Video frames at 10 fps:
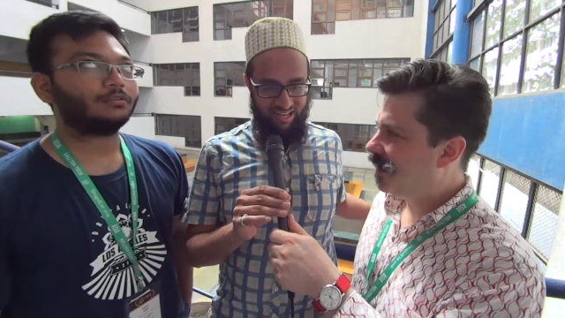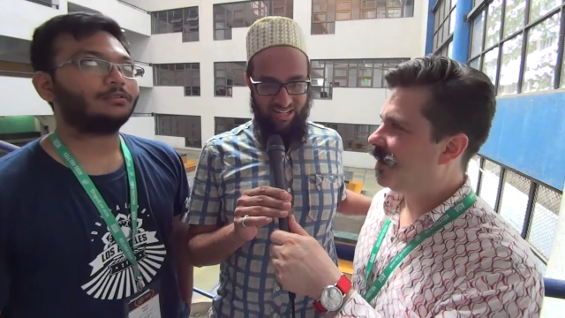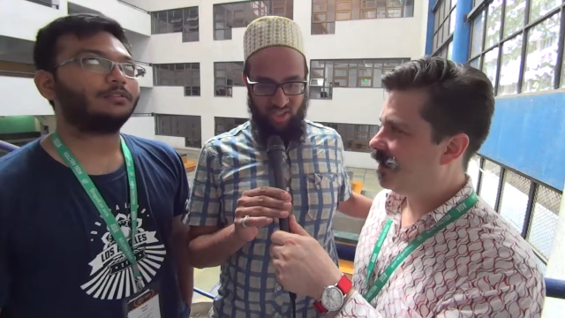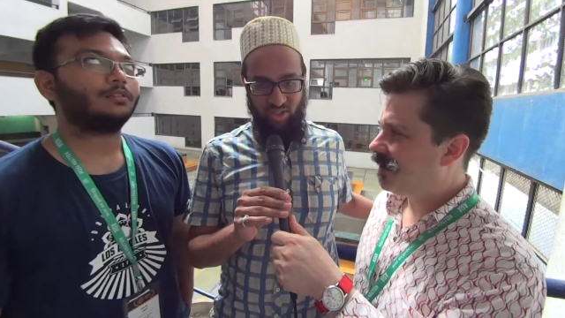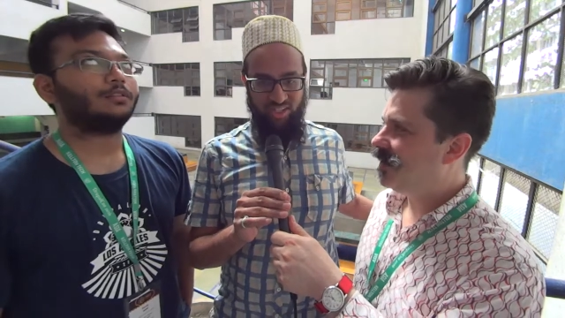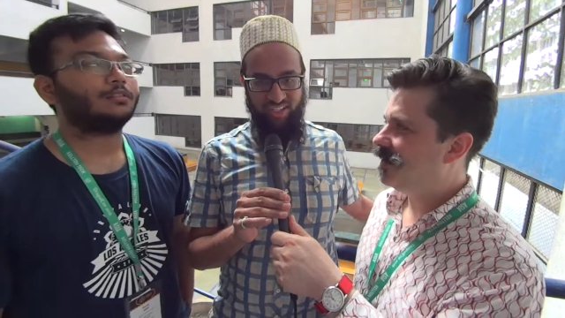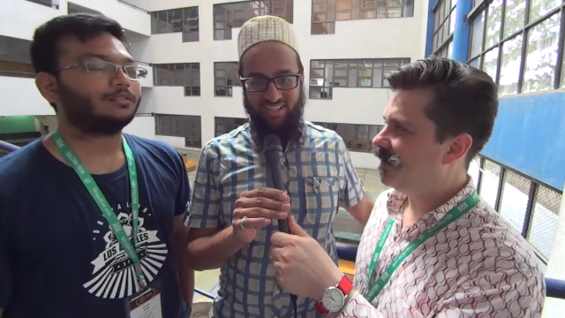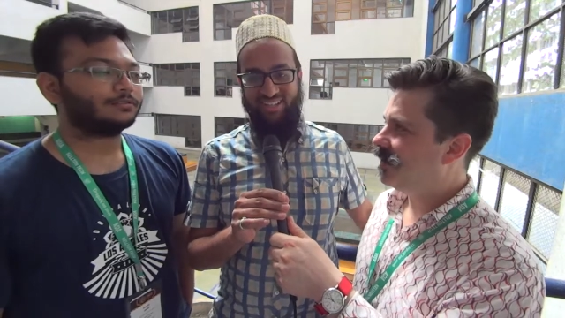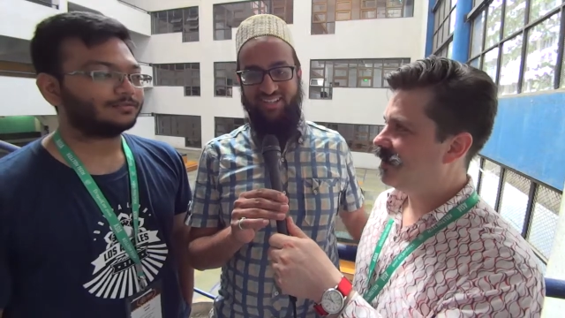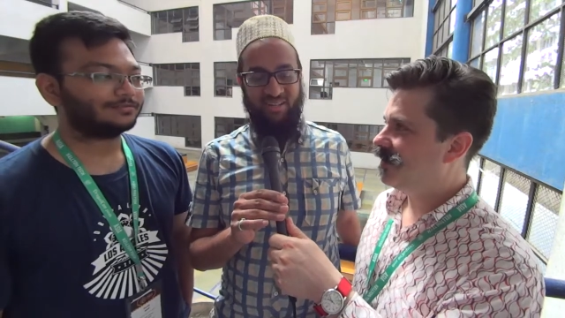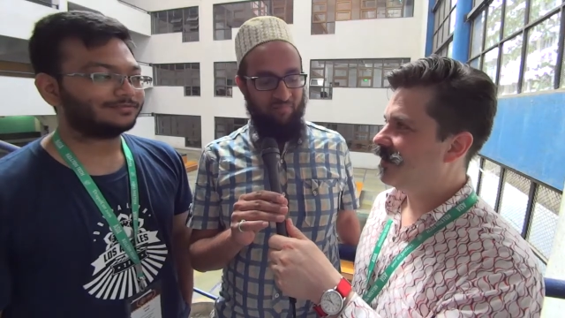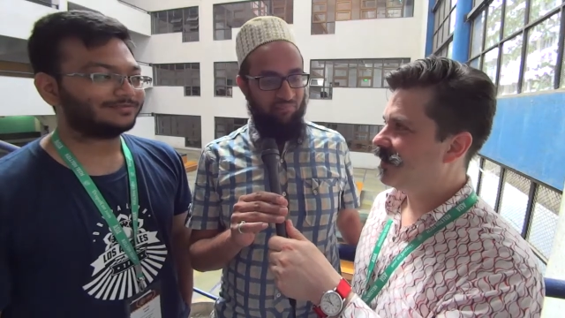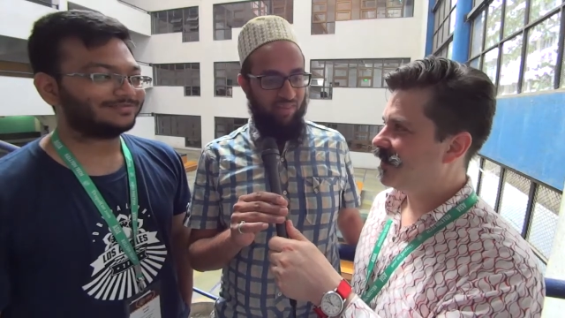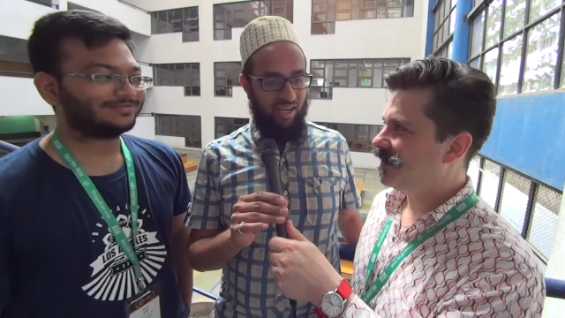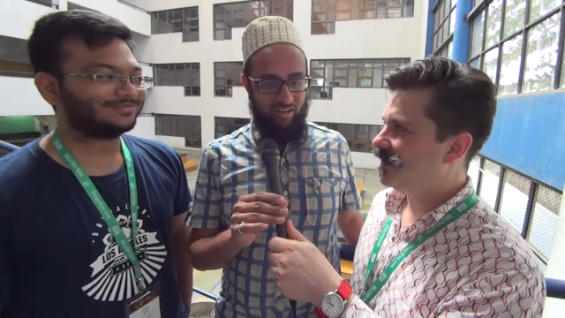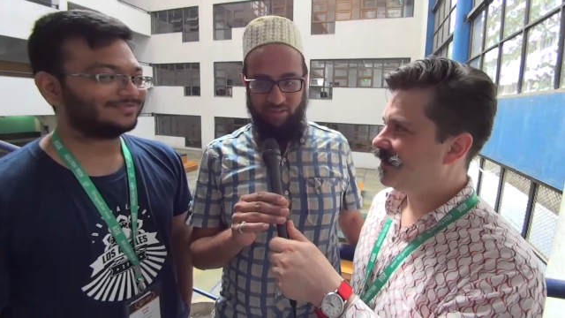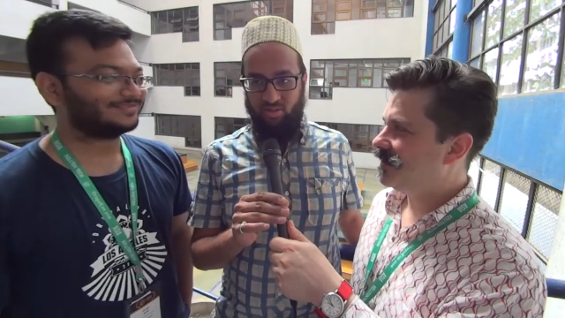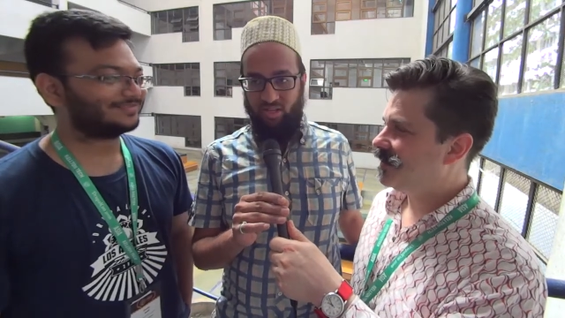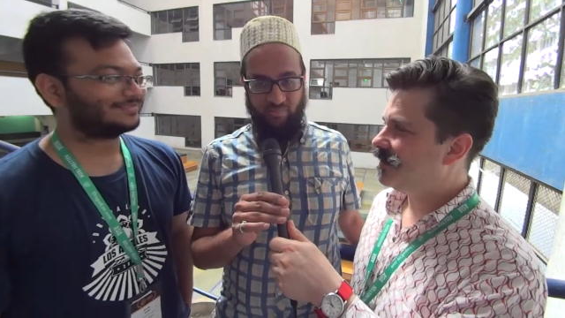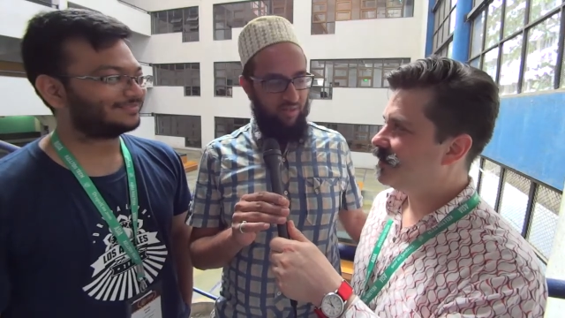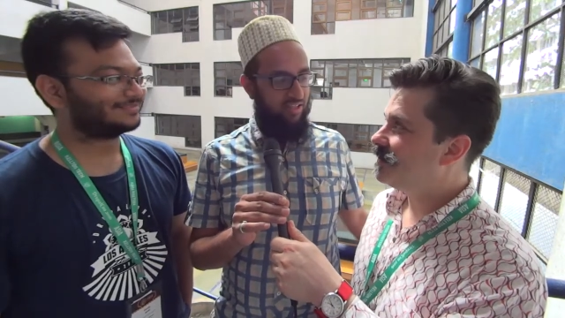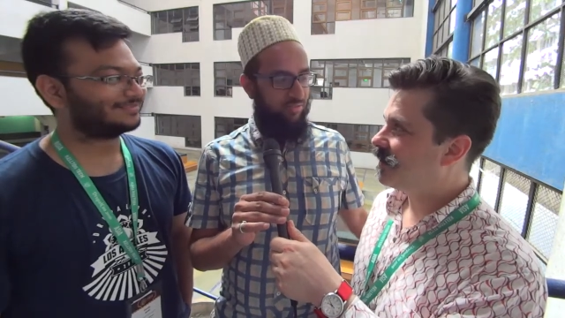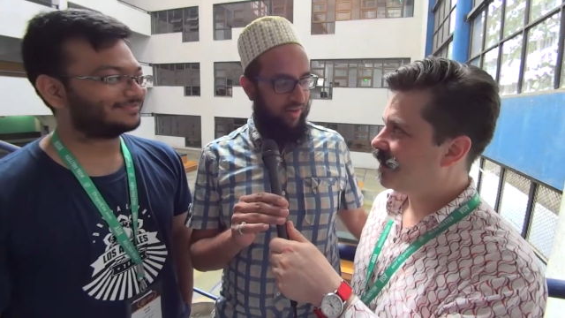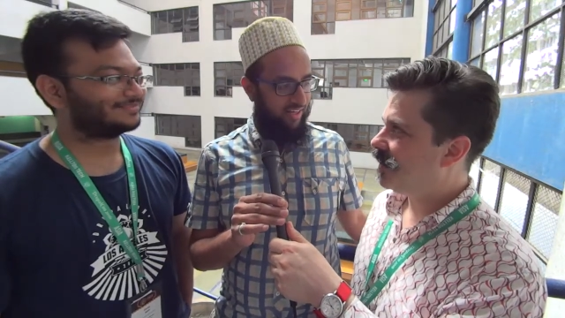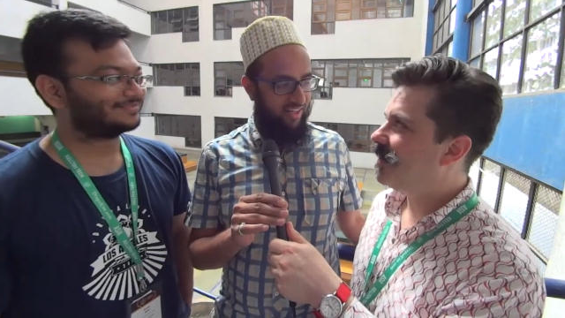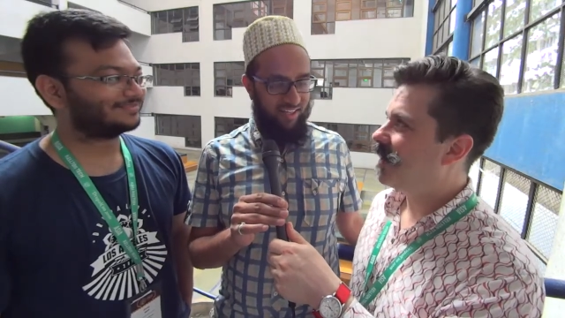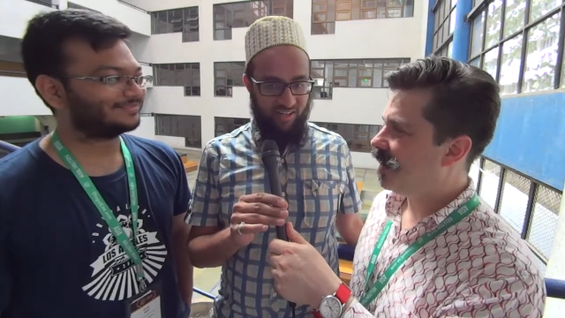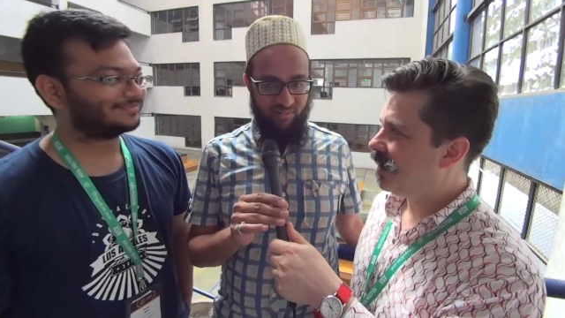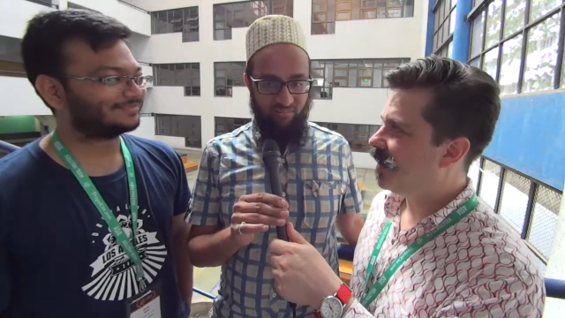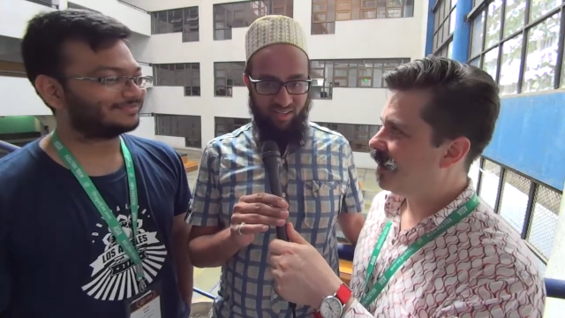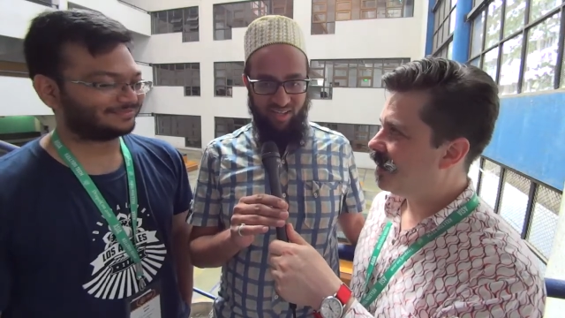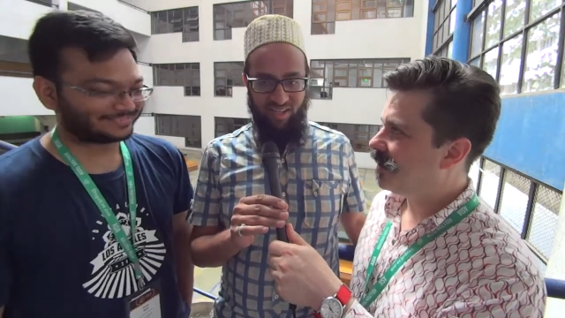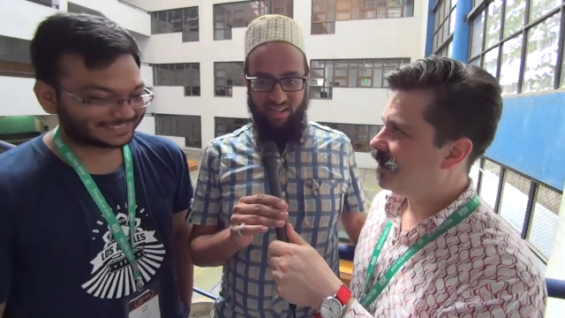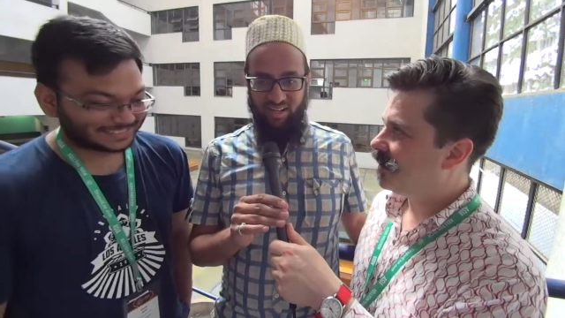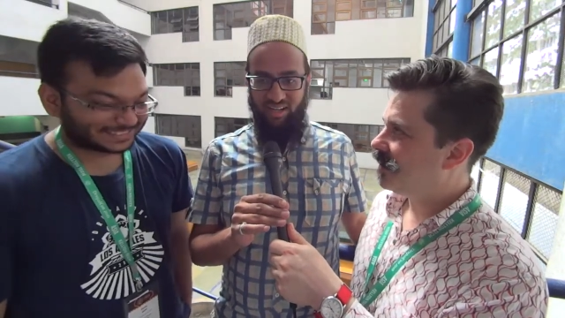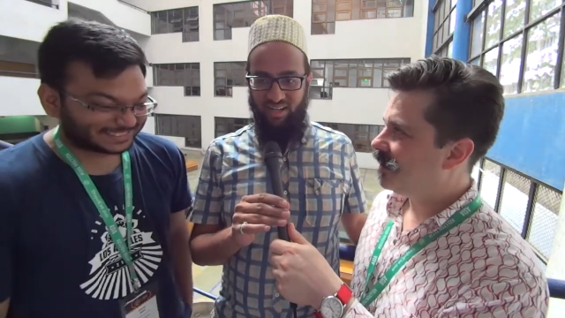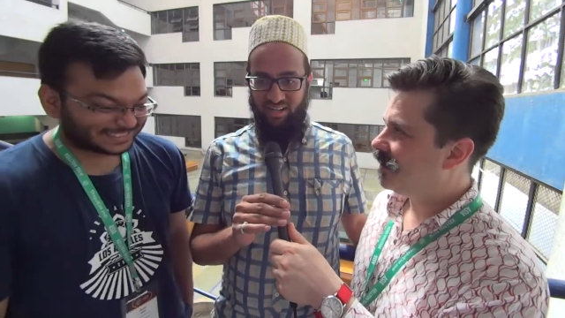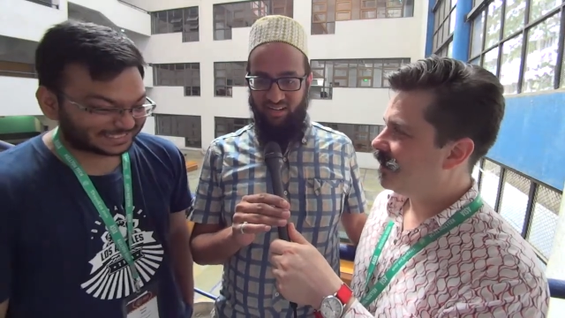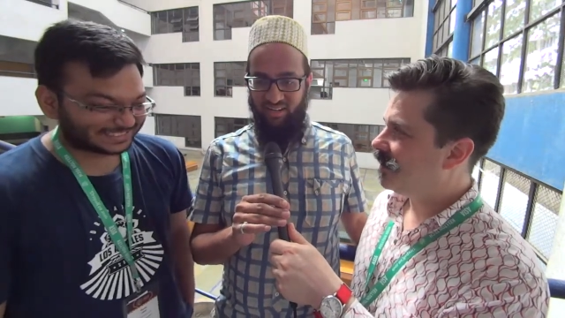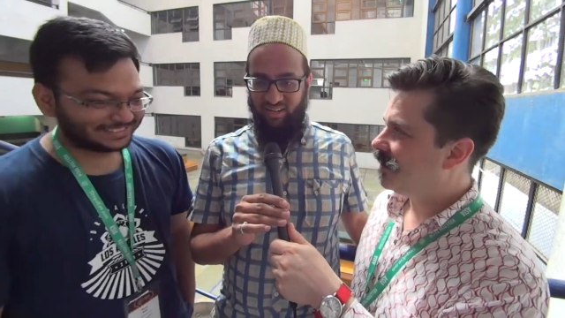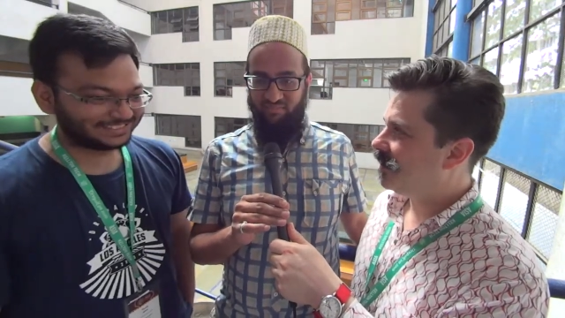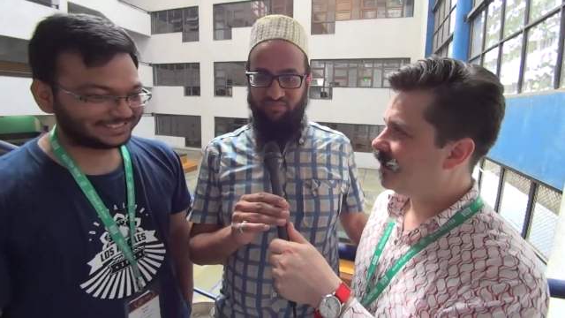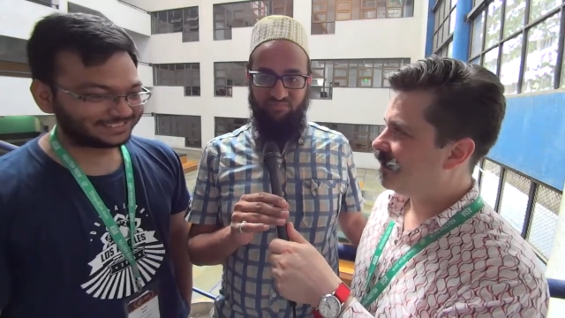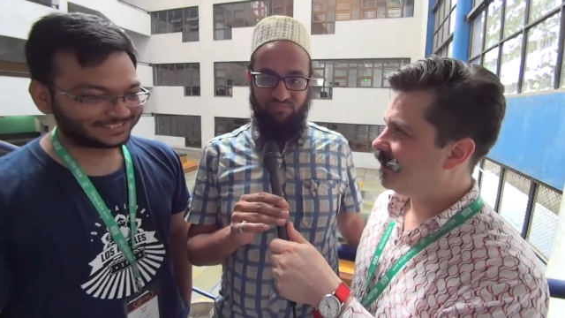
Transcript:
Speaker 1: actually years, and we are so happy it's finally here. And um,